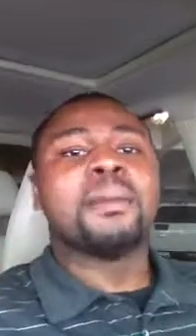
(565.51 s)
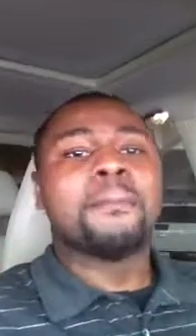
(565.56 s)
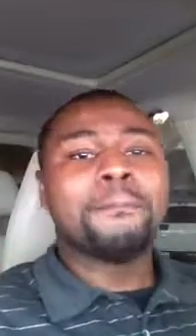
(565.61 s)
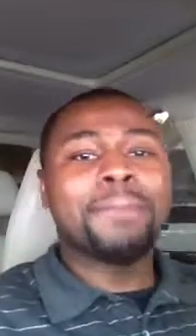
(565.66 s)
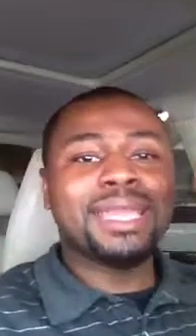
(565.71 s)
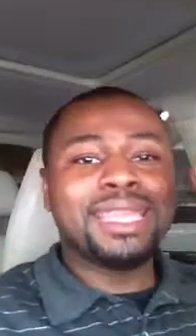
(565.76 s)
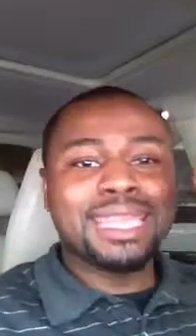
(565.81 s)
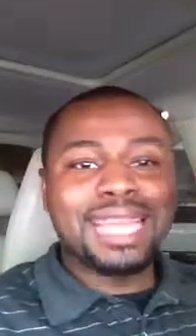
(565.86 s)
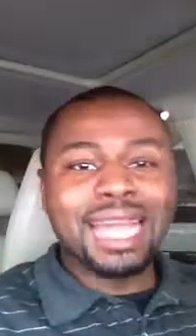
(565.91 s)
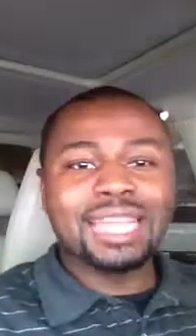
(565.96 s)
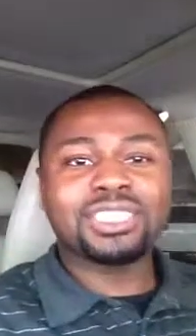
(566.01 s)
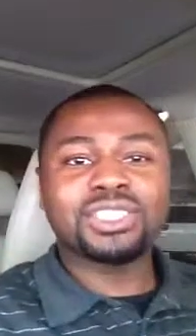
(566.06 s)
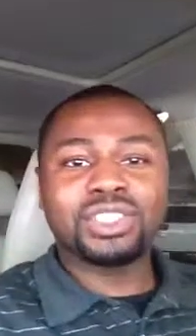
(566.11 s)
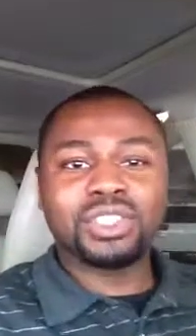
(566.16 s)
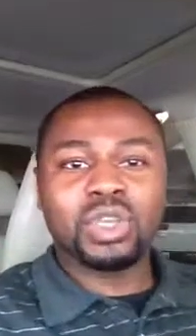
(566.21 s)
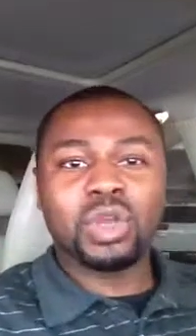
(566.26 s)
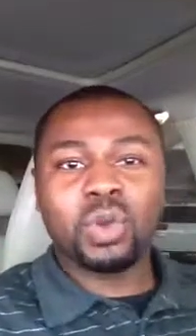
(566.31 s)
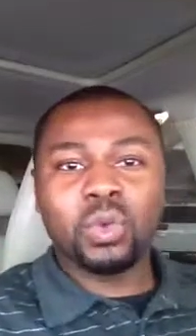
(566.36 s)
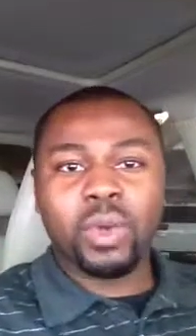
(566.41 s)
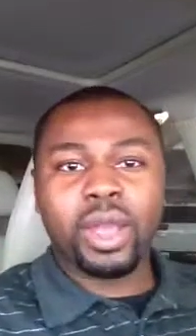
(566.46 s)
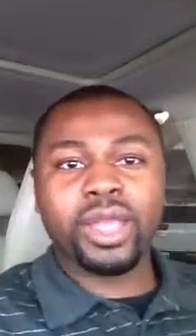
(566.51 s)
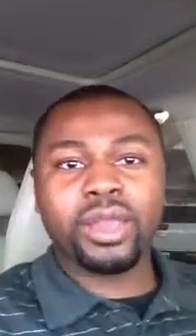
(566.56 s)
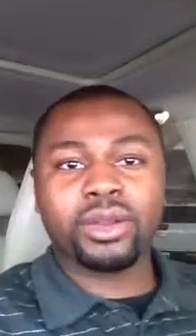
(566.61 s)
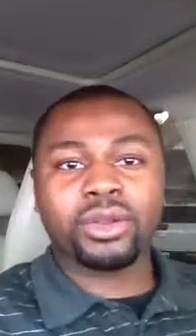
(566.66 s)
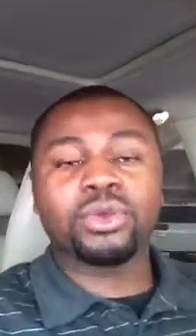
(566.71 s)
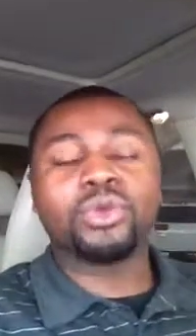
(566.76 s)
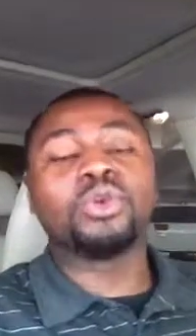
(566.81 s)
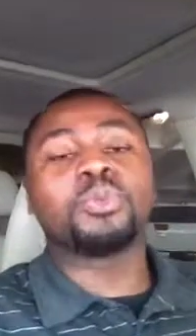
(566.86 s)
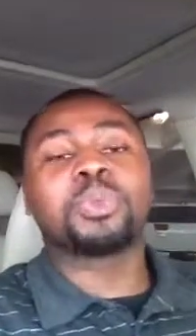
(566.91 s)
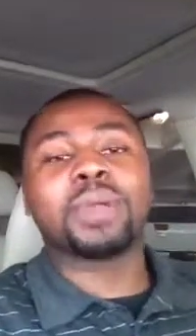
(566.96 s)
be nice to your waiter,
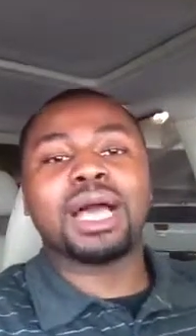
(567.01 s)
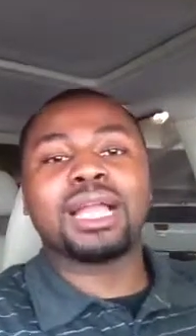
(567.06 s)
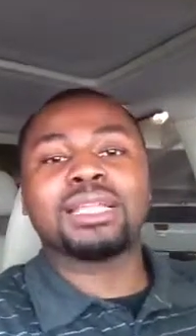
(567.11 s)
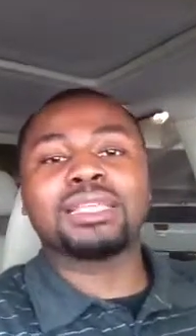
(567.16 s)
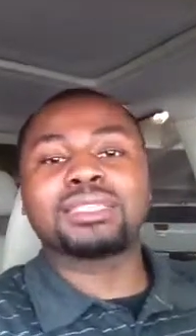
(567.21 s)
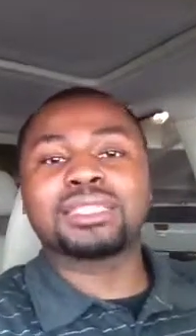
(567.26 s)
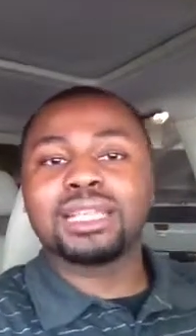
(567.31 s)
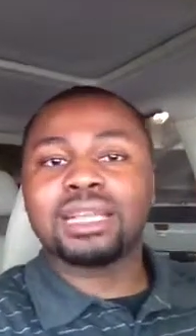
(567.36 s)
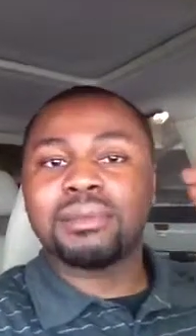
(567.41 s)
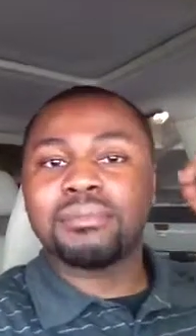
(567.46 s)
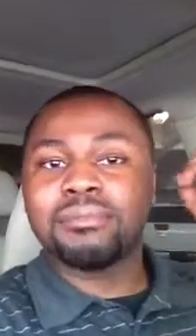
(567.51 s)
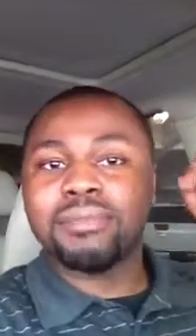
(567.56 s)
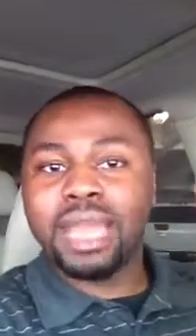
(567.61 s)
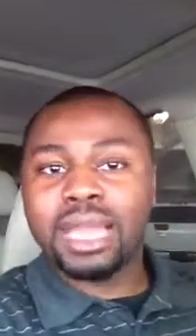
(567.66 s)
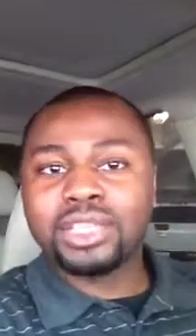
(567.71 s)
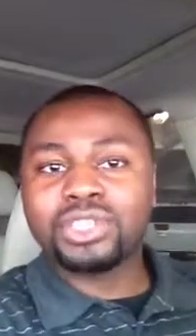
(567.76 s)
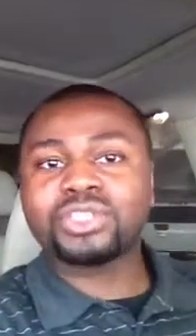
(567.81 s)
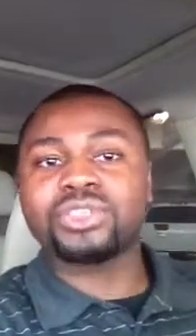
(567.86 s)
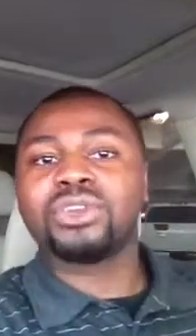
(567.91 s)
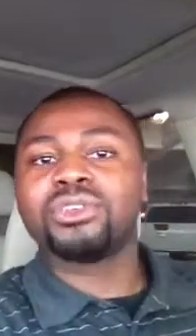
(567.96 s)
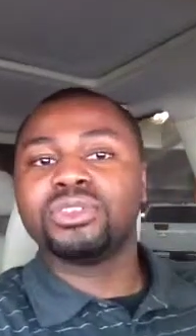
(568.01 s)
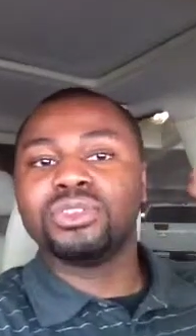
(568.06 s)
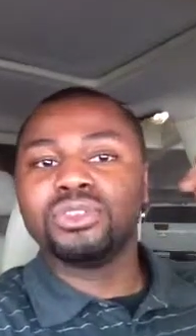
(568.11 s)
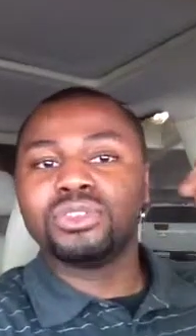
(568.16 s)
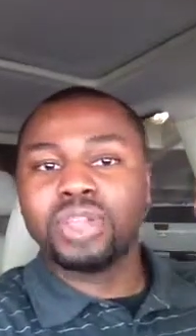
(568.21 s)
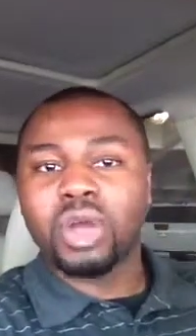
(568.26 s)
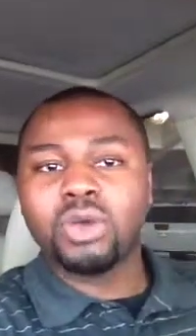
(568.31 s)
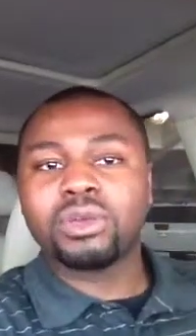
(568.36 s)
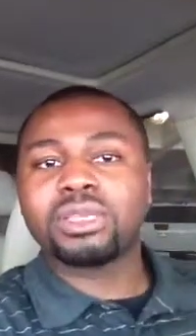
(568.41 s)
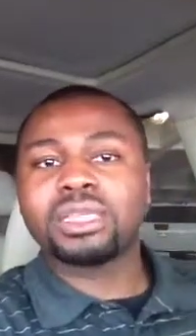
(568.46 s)
who probably is gonna make sure you
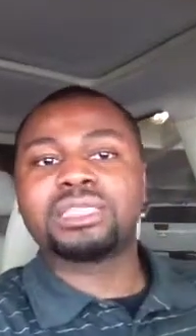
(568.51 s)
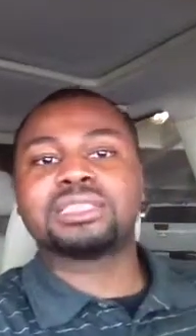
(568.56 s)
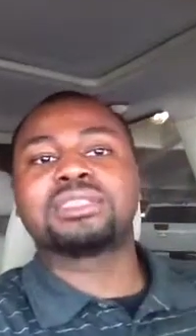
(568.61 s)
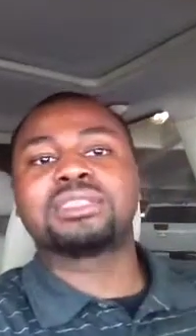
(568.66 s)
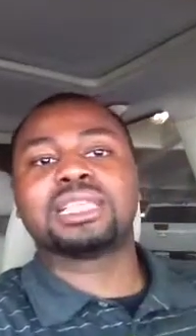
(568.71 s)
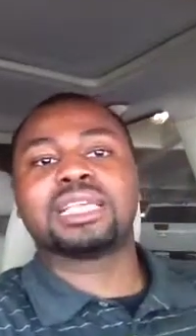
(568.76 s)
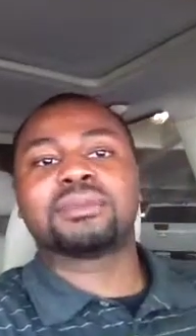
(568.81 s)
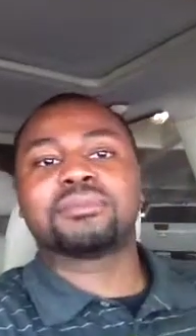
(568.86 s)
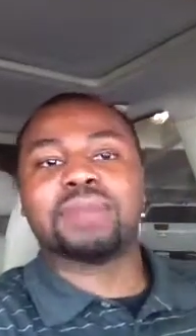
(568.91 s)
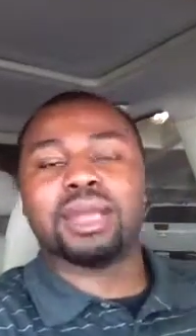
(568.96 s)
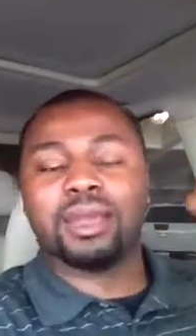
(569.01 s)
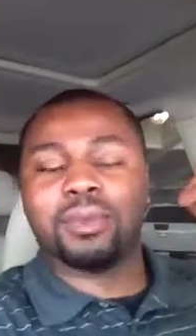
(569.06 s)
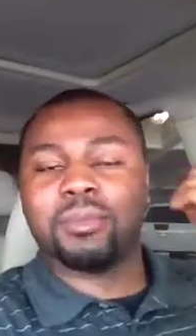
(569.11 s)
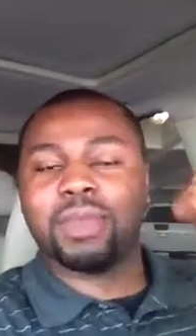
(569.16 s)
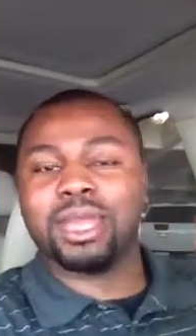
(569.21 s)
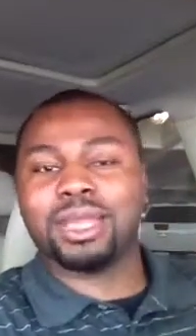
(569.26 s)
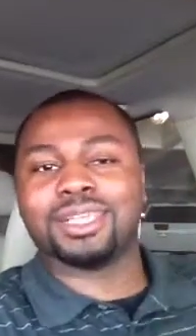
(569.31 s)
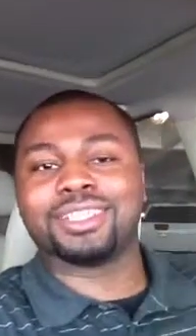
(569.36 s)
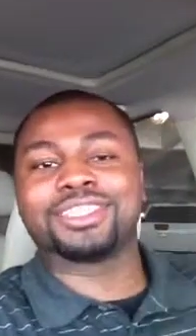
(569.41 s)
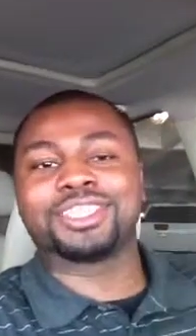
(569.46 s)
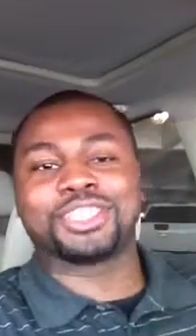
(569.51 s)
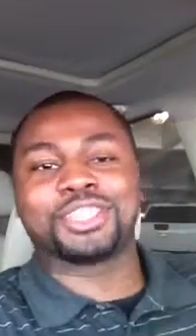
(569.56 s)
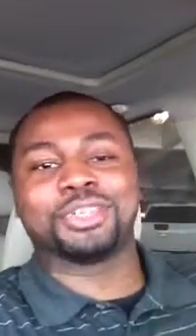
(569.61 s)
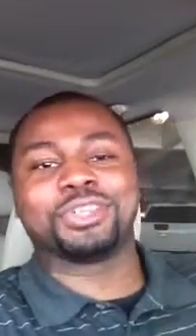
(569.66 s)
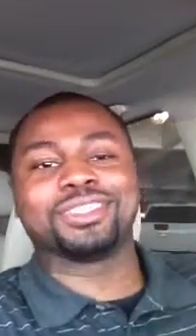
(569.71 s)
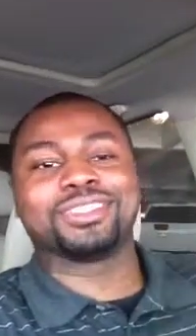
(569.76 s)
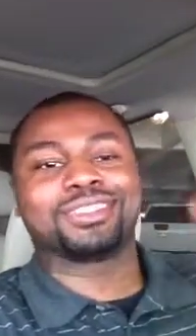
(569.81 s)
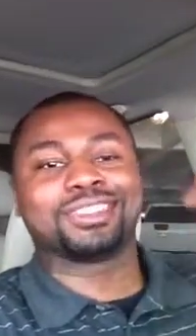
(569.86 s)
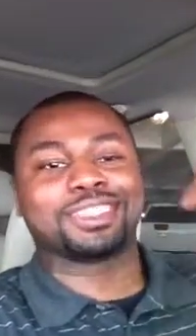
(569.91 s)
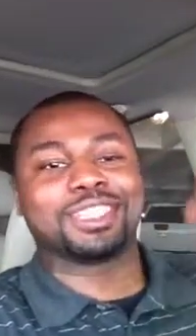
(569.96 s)
don't get sick by making
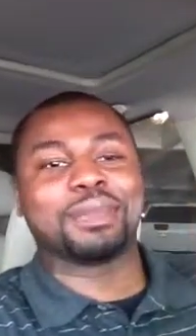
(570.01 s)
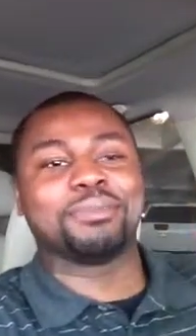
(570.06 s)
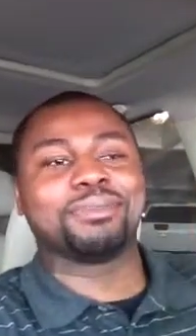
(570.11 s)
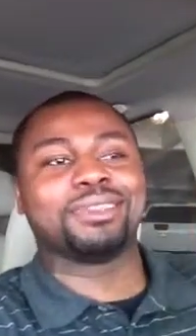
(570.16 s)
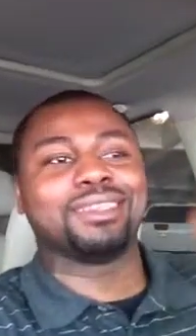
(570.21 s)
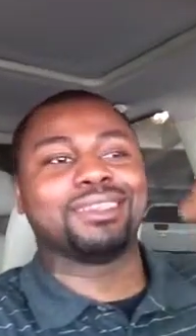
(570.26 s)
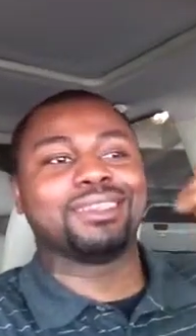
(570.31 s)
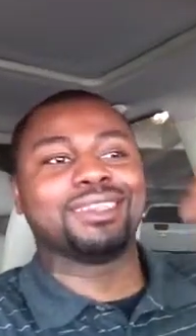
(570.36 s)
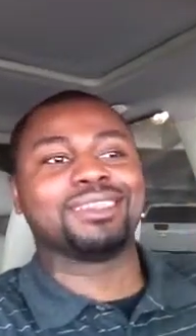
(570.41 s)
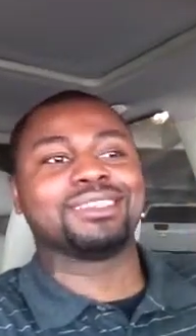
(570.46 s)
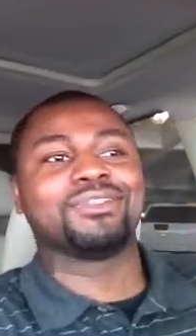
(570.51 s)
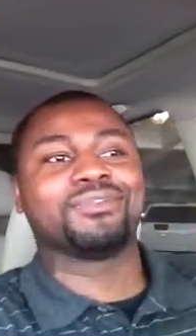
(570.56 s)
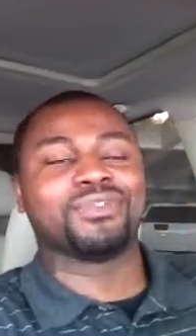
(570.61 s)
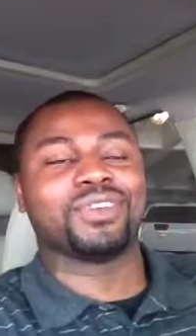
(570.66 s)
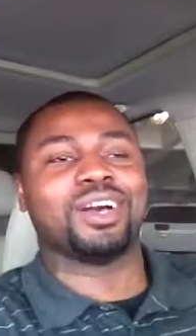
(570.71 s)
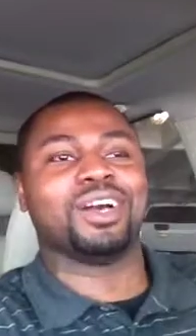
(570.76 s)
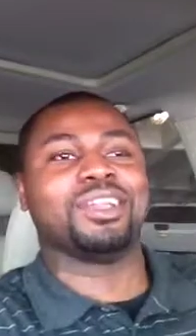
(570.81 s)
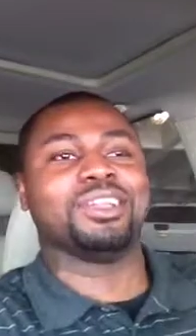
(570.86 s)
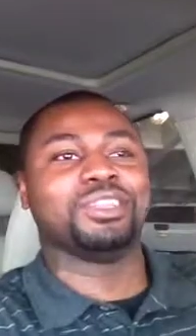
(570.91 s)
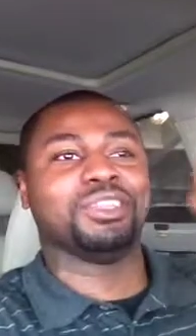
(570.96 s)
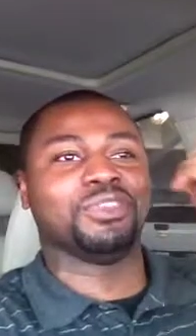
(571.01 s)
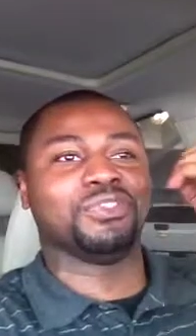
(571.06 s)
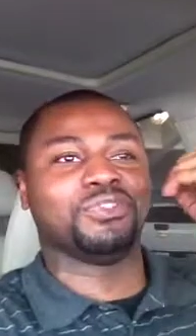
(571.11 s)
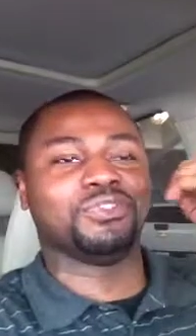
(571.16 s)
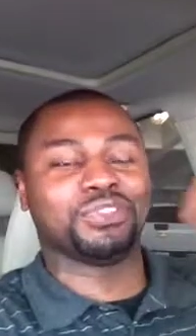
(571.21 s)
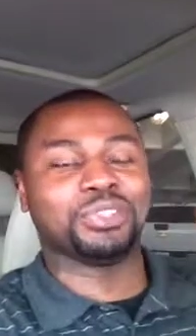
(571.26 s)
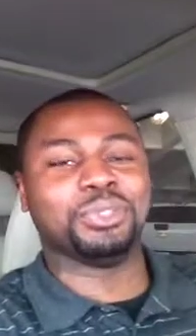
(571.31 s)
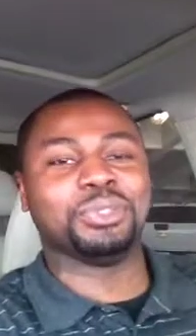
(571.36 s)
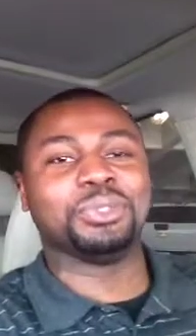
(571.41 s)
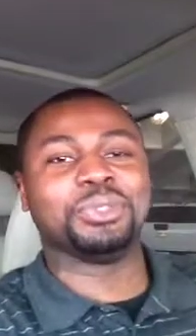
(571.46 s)
sure something doesn't fall in your
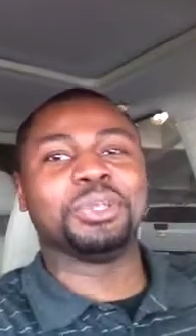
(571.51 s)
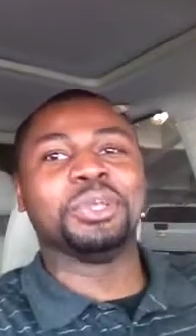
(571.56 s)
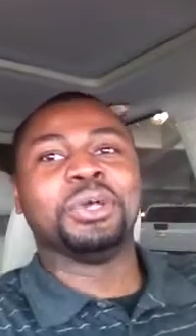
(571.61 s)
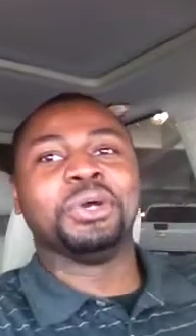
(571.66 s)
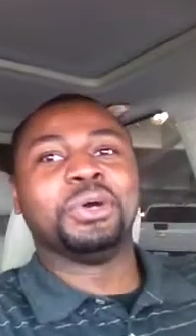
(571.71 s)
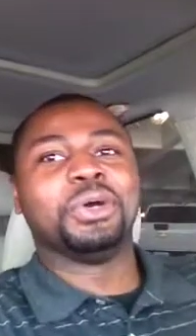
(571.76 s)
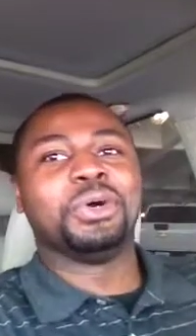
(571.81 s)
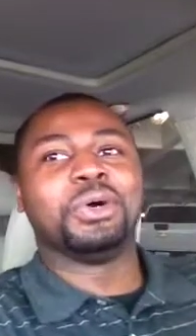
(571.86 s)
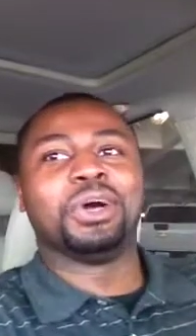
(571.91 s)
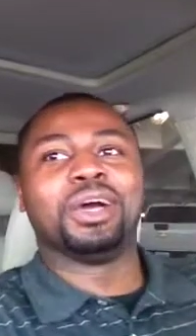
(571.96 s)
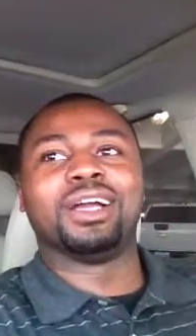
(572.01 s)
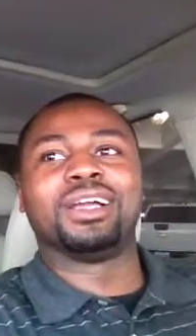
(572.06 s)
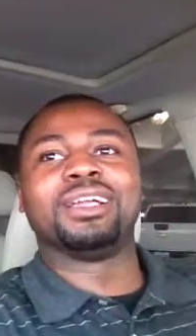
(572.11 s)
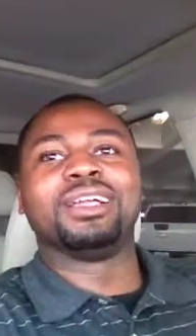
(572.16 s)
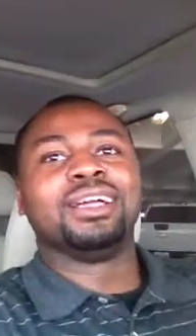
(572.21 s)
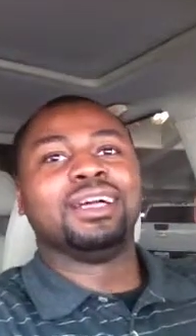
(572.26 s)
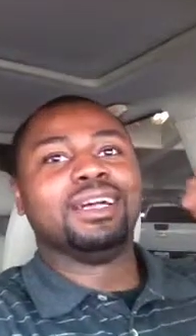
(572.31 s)
food, or